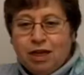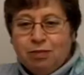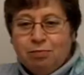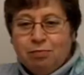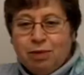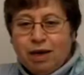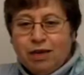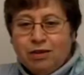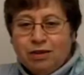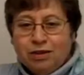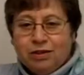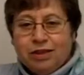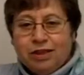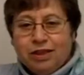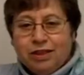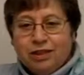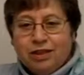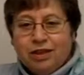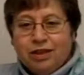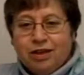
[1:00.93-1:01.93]
done by the
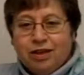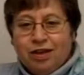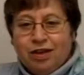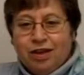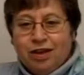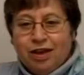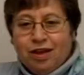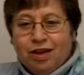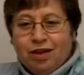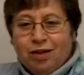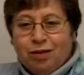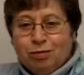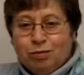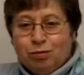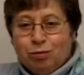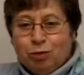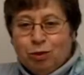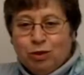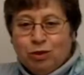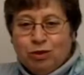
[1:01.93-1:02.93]
league uh,
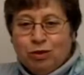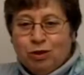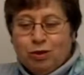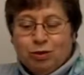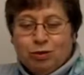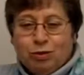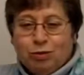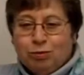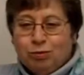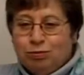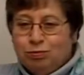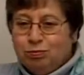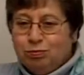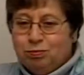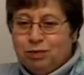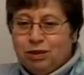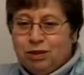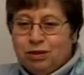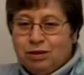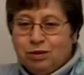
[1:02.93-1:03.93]
one of their
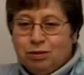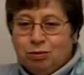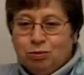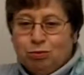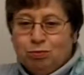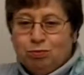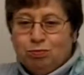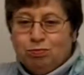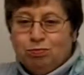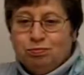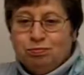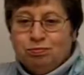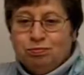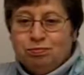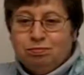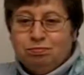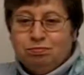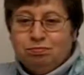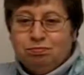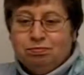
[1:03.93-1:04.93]
uh,
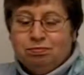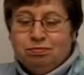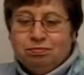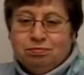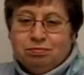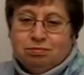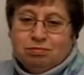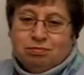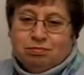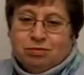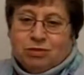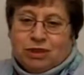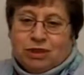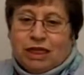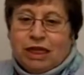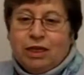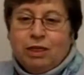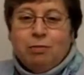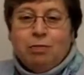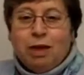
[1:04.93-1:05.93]

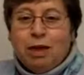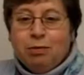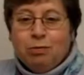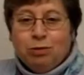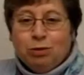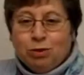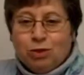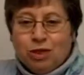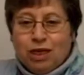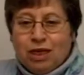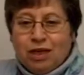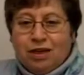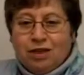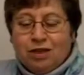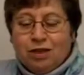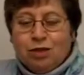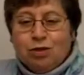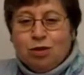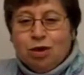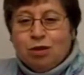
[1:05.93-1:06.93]
study papers
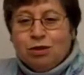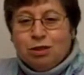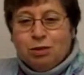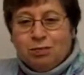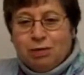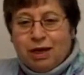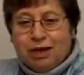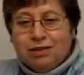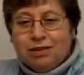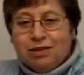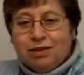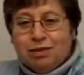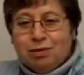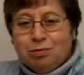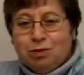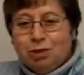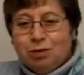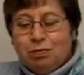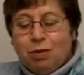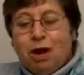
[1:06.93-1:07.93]
that talked about
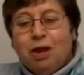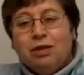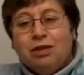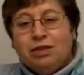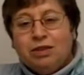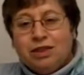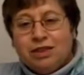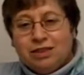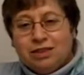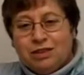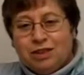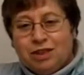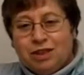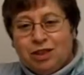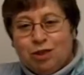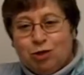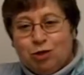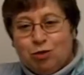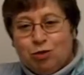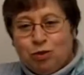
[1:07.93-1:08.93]
some of the politics and the
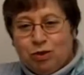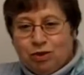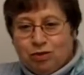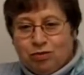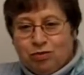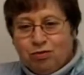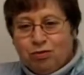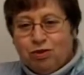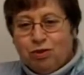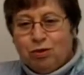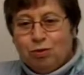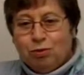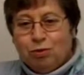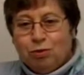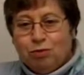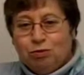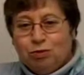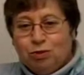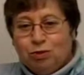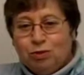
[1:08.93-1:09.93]
history of the
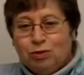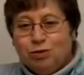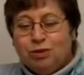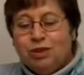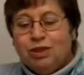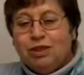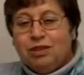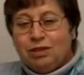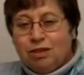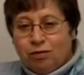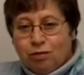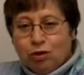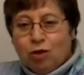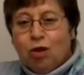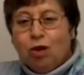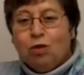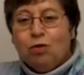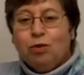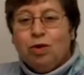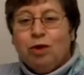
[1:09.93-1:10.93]
river, of the
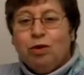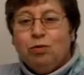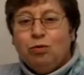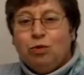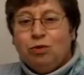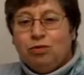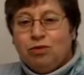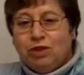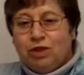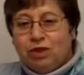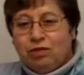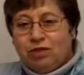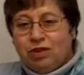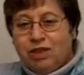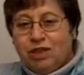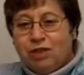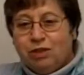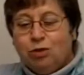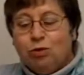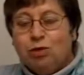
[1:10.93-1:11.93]
Colorado River and
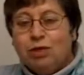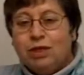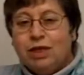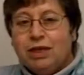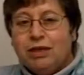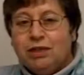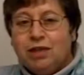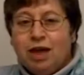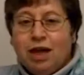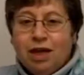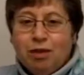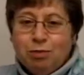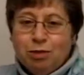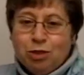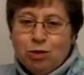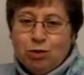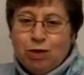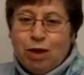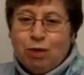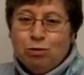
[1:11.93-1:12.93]
everything during that time.
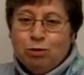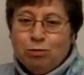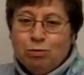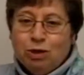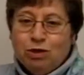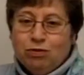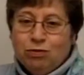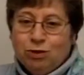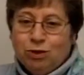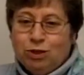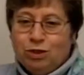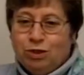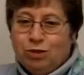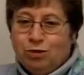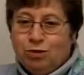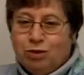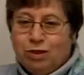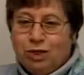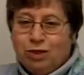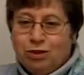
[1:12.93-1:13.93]
And so that was my first
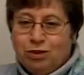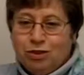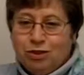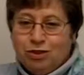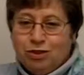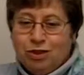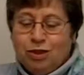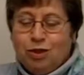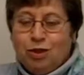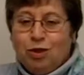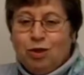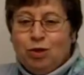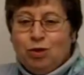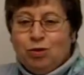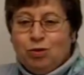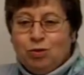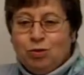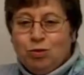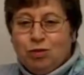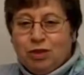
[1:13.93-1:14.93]
introduction
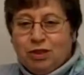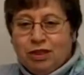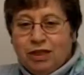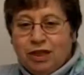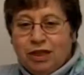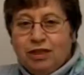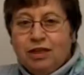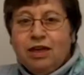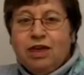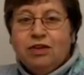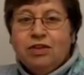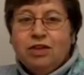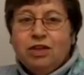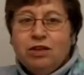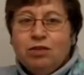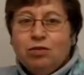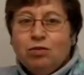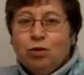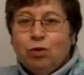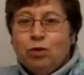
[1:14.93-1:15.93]
to the league. And
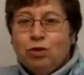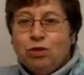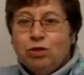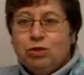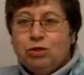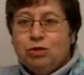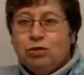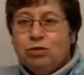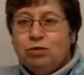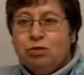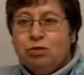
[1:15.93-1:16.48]
then, of course,